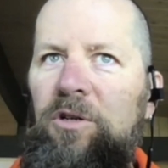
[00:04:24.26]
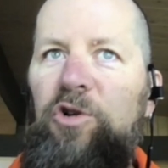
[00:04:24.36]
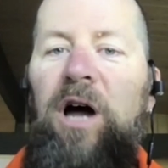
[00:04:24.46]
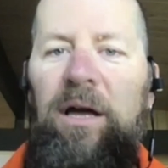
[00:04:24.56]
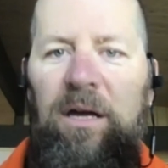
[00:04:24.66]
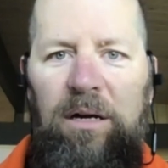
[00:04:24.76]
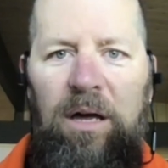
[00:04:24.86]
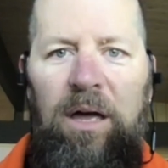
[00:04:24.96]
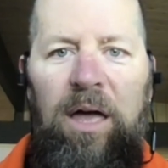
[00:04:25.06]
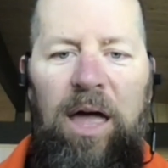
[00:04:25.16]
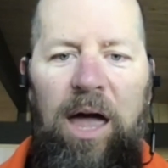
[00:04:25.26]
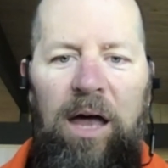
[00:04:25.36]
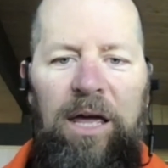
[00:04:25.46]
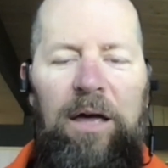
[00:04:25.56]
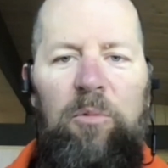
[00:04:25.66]
Kruk,
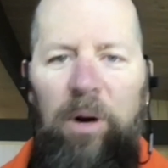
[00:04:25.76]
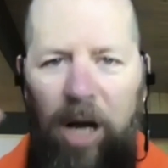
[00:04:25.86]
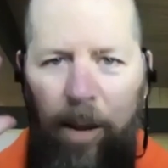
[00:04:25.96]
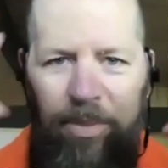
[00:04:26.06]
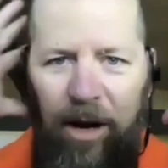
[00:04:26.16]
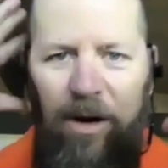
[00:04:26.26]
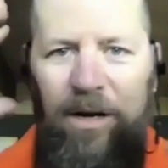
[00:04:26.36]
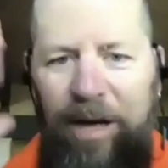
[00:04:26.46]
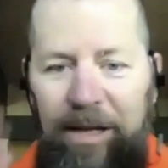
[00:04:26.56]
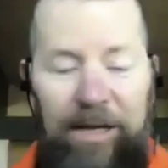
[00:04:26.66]
and he went up there and